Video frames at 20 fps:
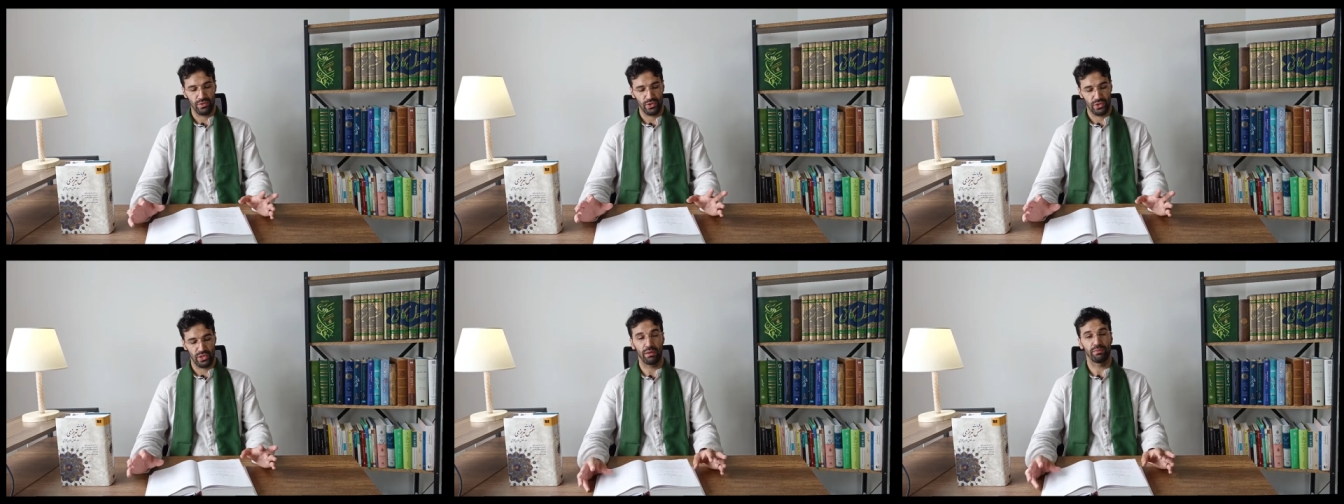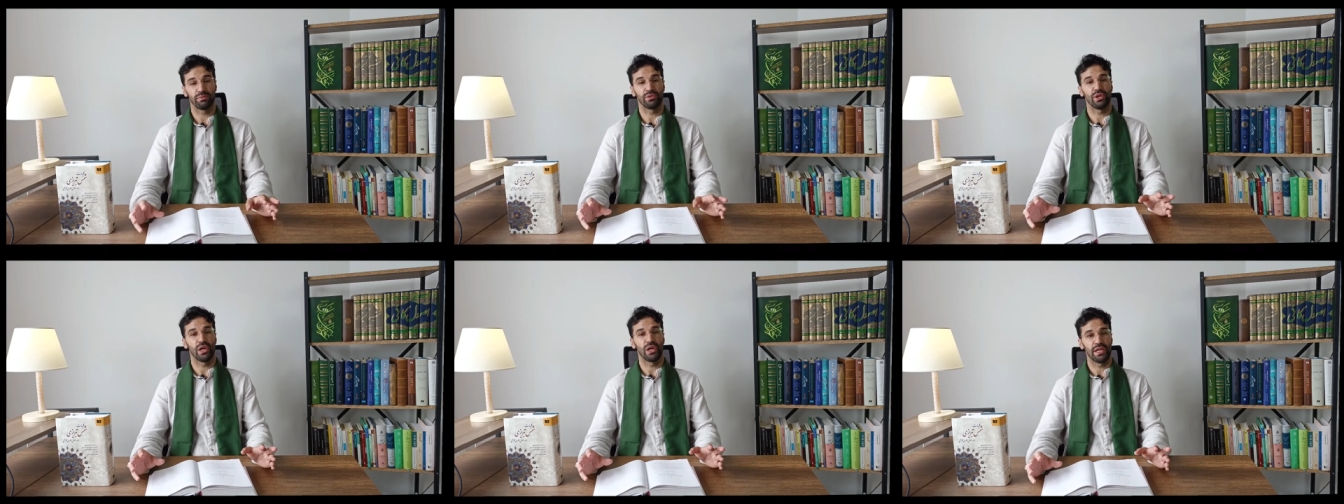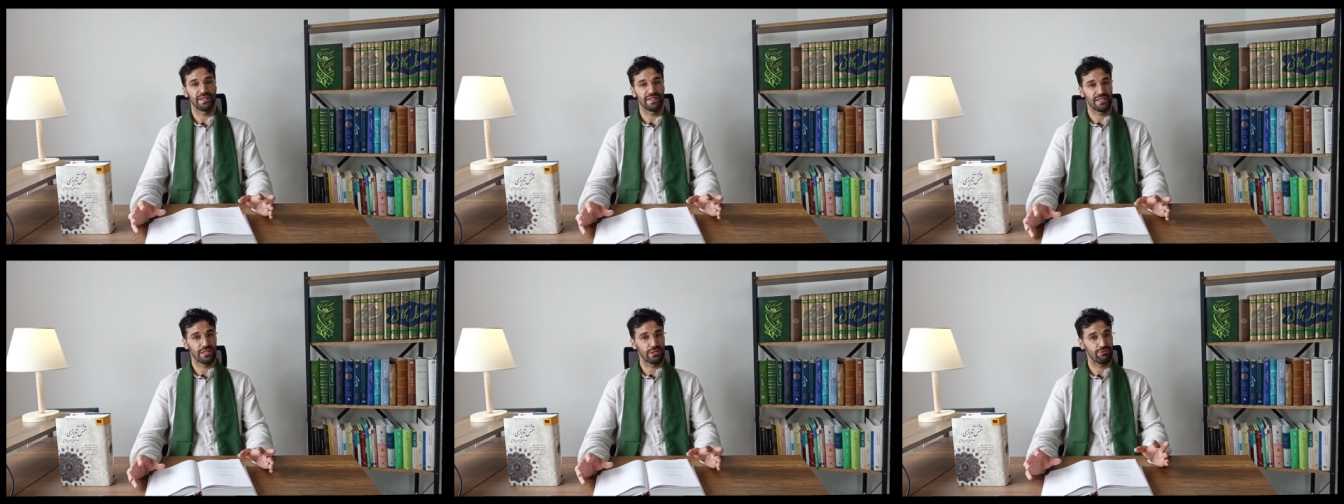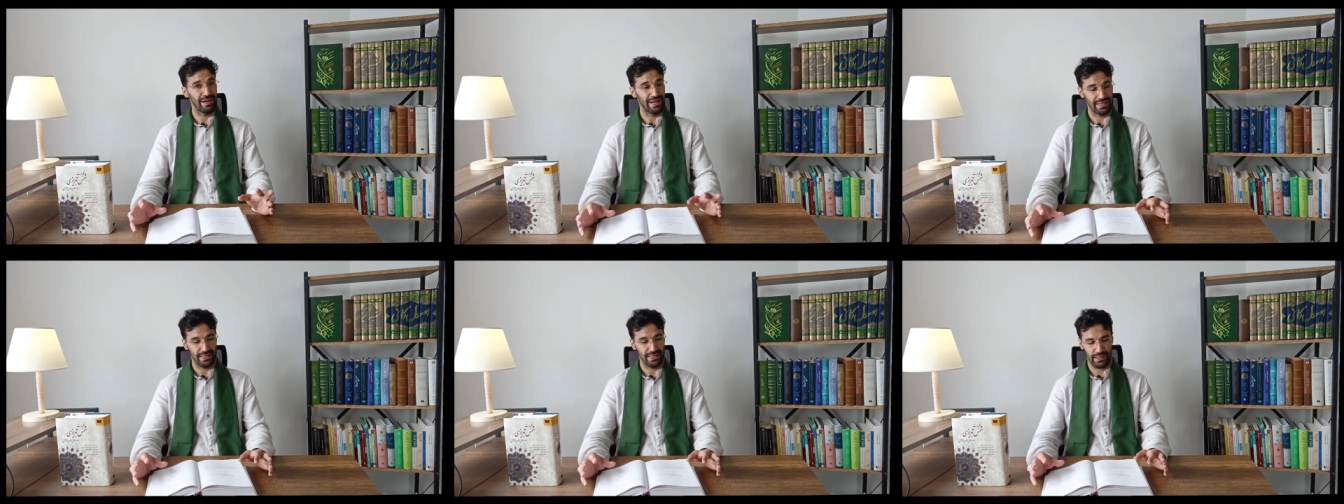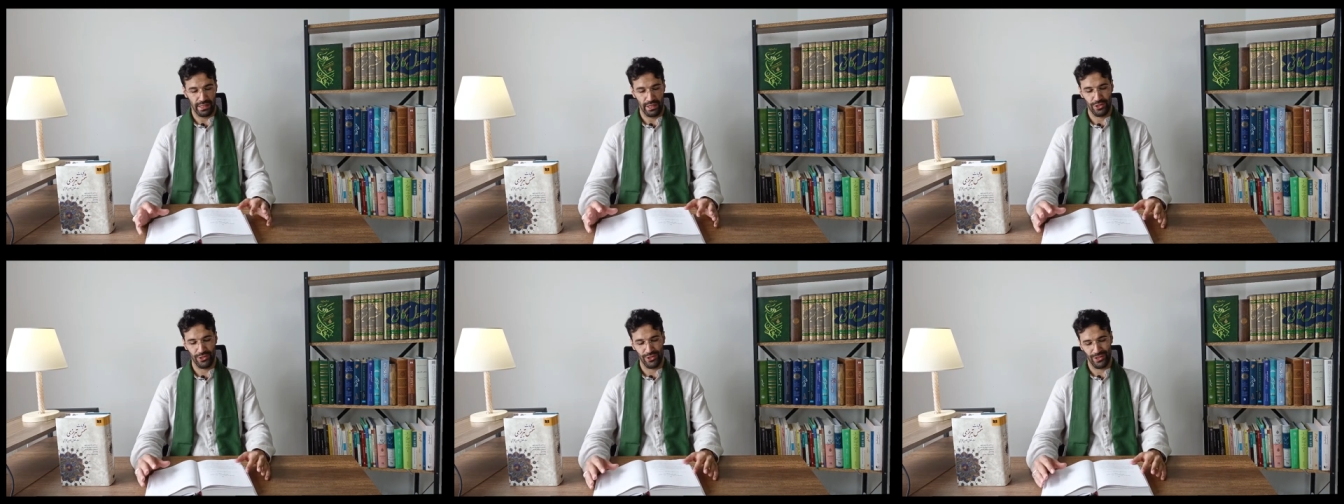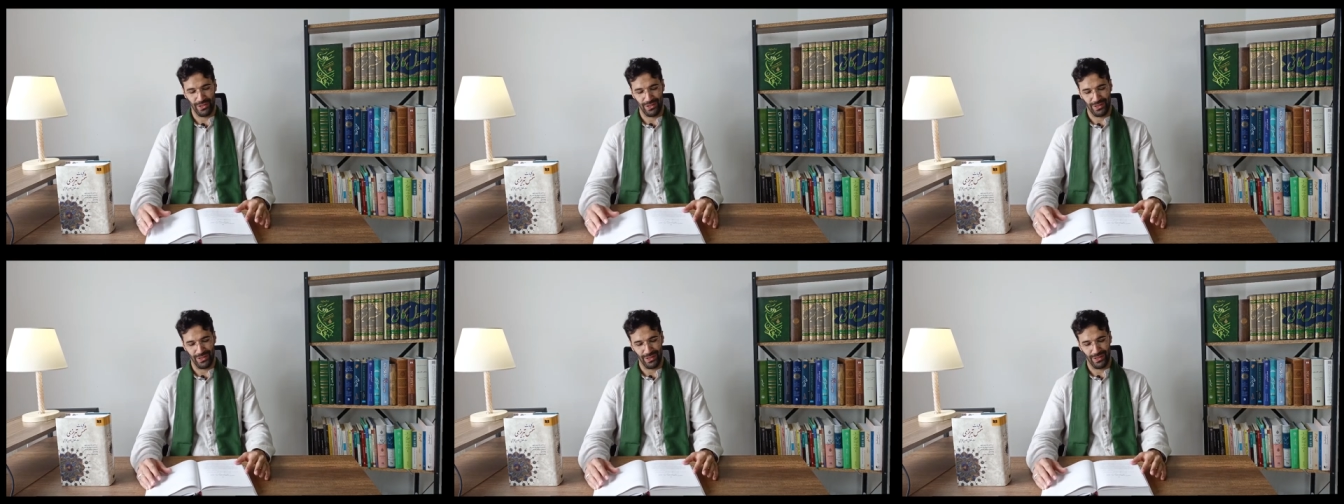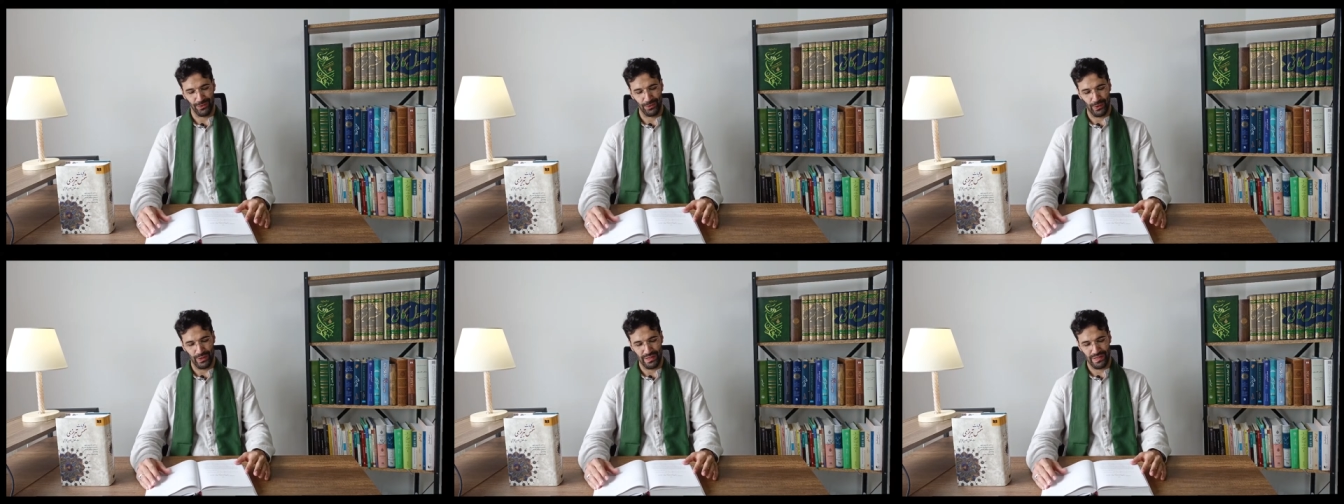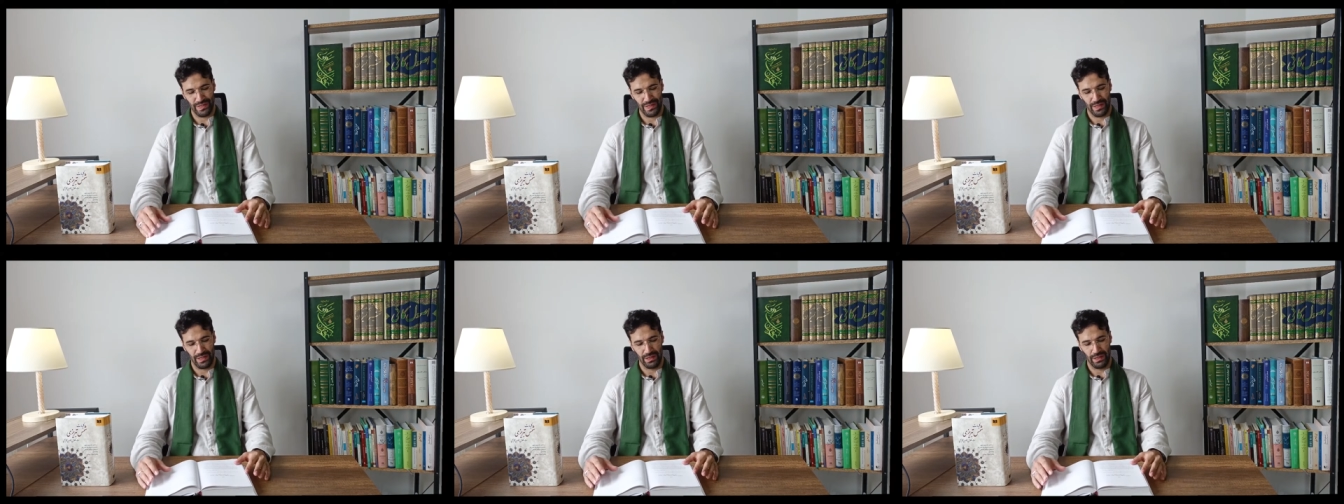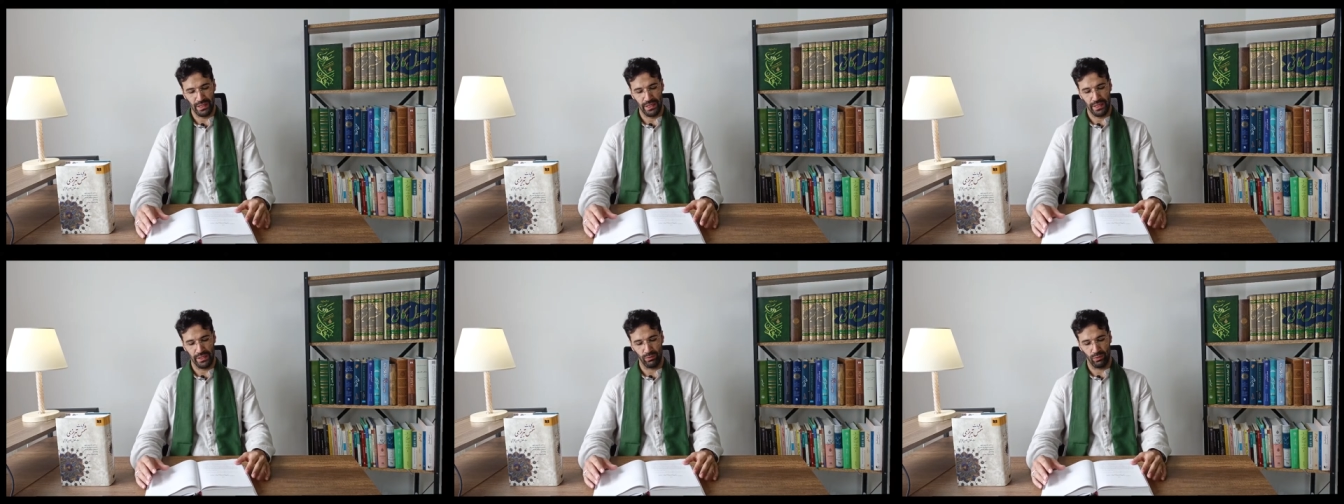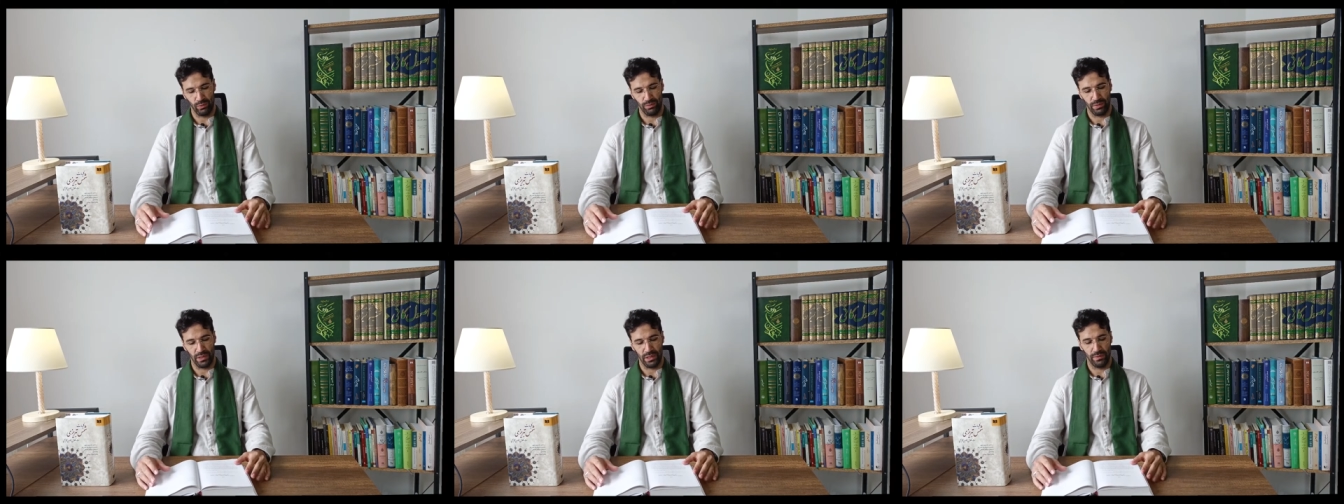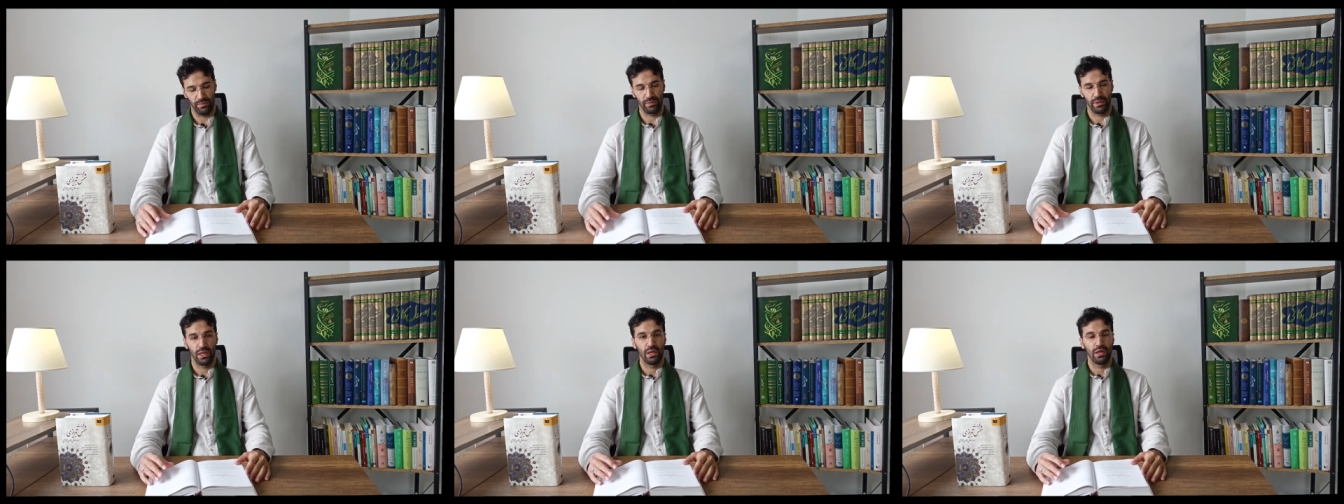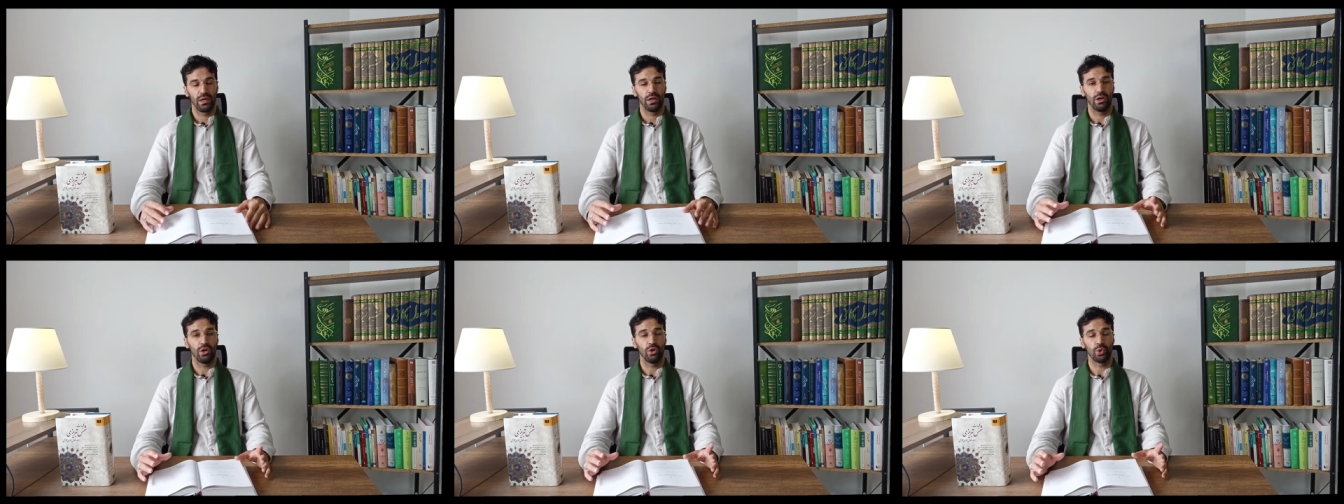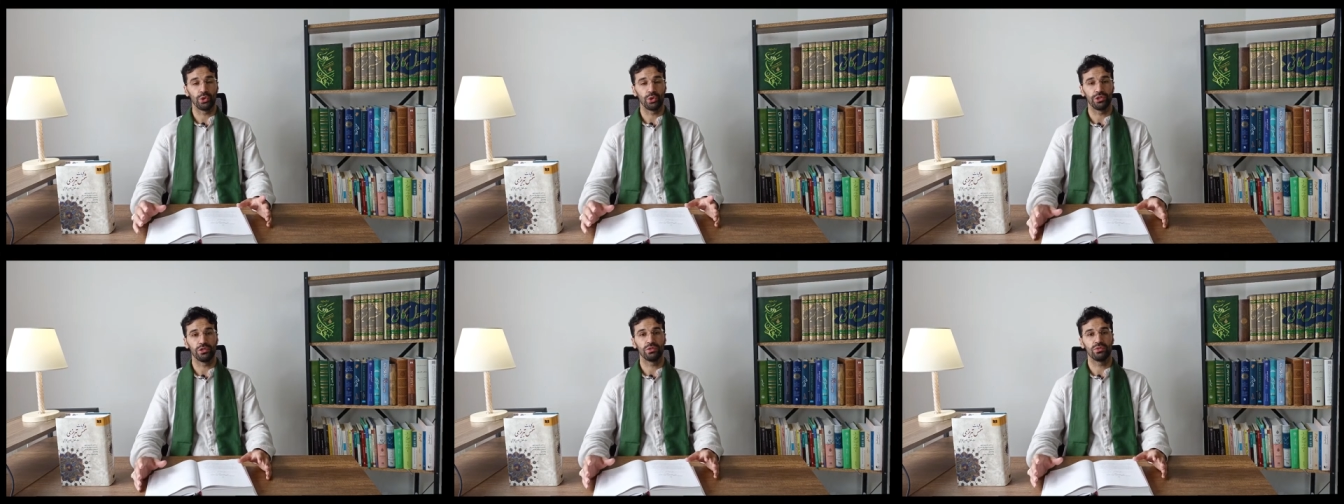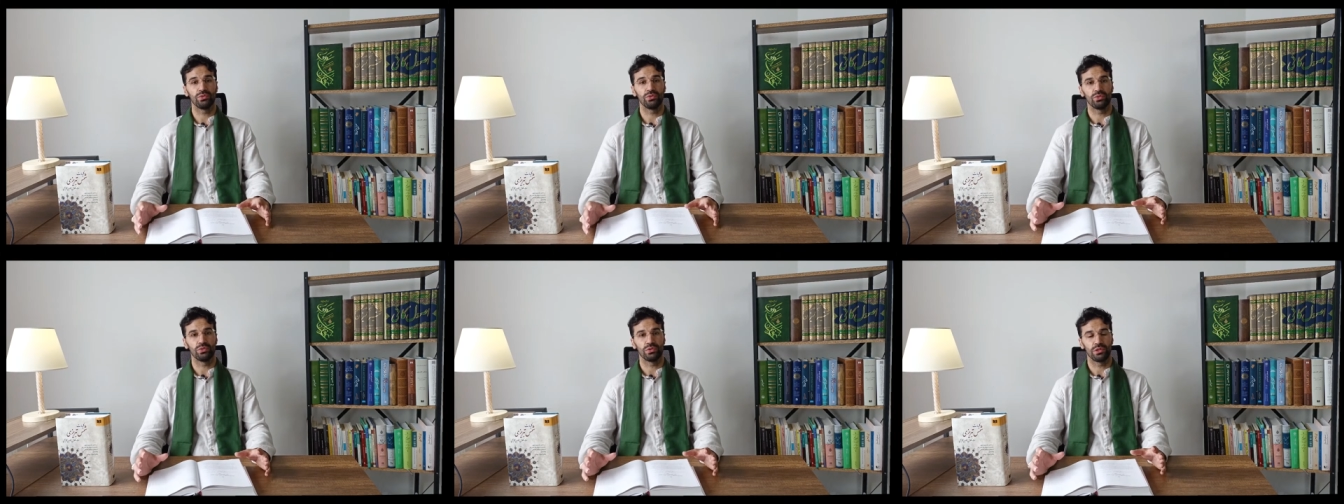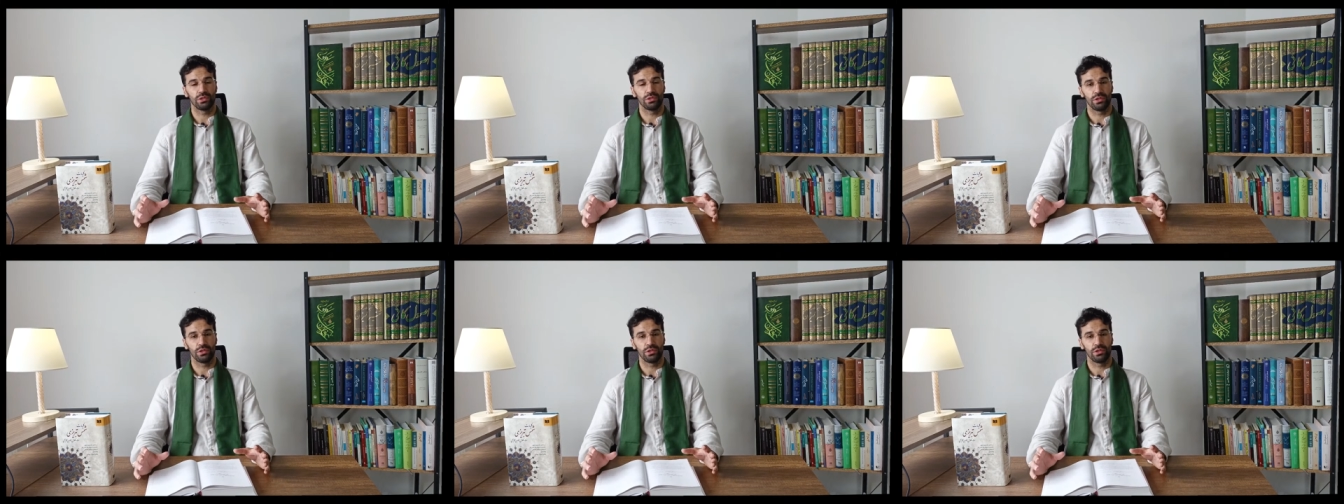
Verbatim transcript: summarized translation of this line would be, O you,